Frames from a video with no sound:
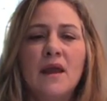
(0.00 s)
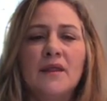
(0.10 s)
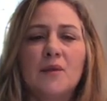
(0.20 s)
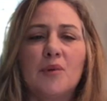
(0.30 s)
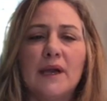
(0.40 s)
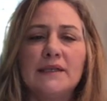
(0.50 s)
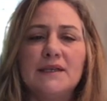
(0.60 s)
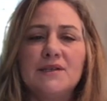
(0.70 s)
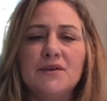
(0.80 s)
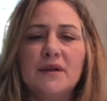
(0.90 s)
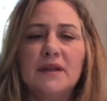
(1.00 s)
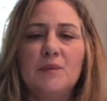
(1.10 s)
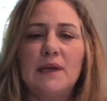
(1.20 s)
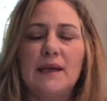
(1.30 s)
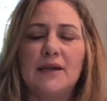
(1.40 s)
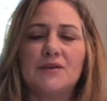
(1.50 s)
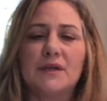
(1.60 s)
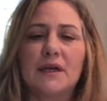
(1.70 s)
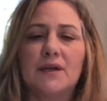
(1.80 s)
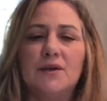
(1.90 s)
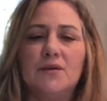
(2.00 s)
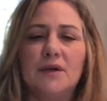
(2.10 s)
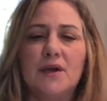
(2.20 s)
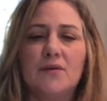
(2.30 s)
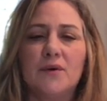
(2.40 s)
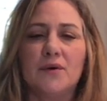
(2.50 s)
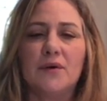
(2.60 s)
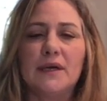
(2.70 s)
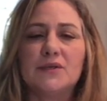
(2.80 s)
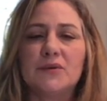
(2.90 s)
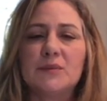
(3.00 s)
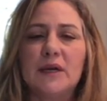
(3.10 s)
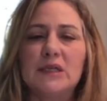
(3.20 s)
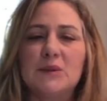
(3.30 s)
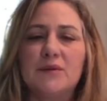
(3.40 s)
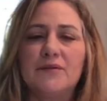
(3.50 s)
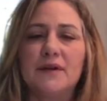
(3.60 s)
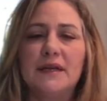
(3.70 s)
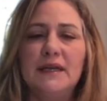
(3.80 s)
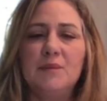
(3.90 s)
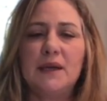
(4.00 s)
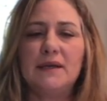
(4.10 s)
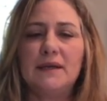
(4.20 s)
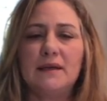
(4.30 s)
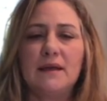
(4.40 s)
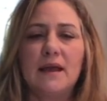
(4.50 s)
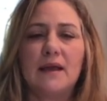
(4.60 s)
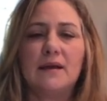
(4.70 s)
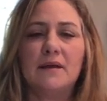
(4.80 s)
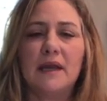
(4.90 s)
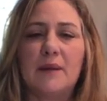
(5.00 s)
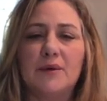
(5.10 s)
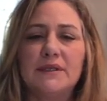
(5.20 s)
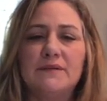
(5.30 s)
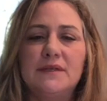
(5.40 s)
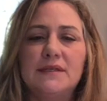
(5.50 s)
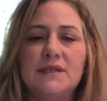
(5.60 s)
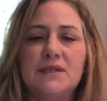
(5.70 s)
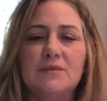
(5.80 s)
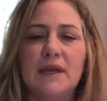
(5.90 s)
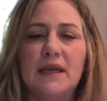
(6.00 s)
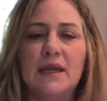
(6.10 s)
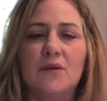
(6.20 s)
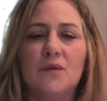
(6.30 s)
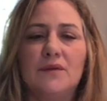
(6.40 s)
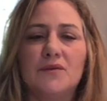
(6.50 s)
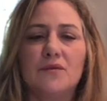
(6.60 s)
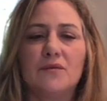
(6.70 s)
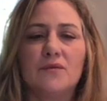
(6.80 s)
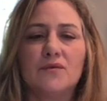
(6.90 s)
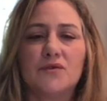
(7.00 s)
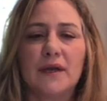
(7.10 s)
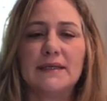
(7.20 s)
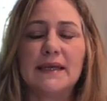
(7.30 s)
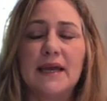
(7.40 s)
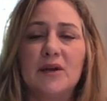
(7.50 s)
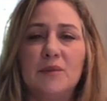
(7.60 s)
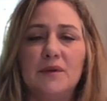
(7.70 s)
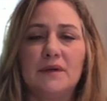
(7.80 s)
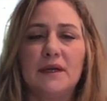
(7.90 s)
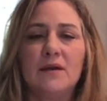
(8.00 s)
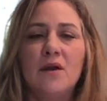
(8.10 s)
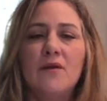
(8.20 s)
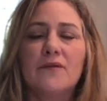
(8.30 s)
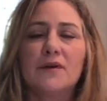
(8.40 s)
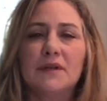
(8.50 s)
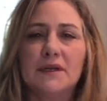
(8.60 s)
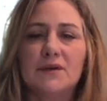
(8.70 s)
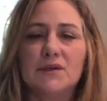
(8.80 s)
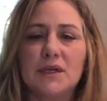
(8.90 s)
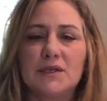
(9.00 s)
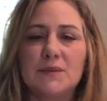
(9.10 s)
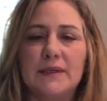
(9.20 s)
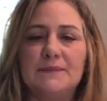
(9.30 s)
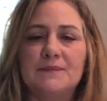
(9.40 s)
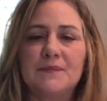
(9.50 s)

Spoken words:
The practitioner in the pediatric acute care role is responsible for independent and collaborative decision-making with direct accountability for clinical judgment.